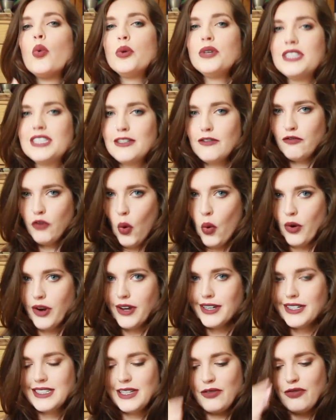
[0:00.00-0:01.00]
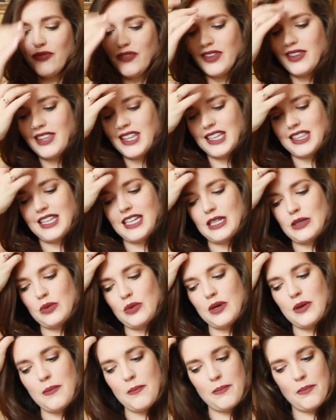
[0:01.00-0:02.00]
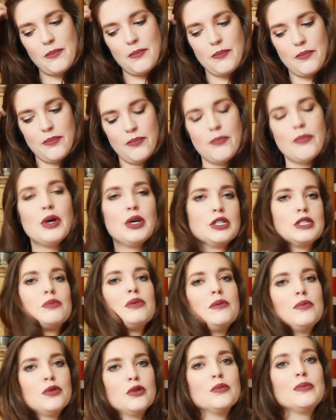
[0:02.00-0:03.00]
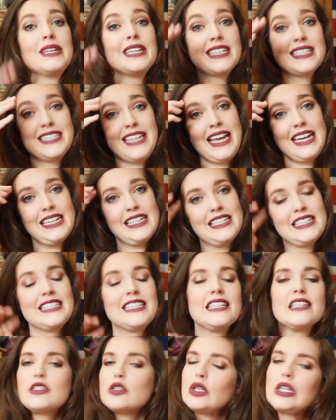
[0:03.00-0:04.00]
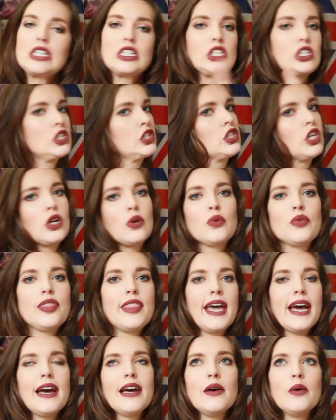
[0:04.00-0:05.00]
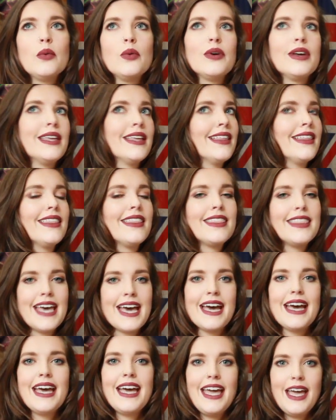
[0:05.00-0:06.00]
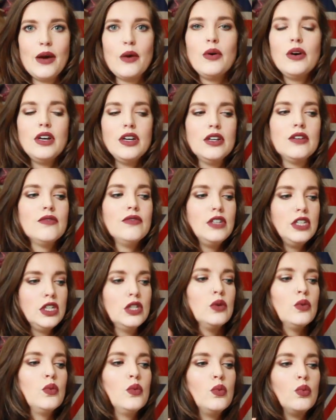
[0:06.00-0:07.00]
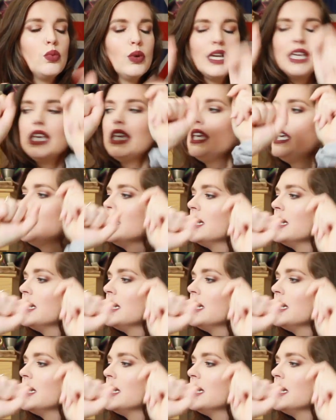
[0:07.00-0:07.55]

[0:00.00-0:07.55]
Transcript: with Sephora, because I feel like that's what most people would be excited to see. So let's just start with that. We'll get that out of the way.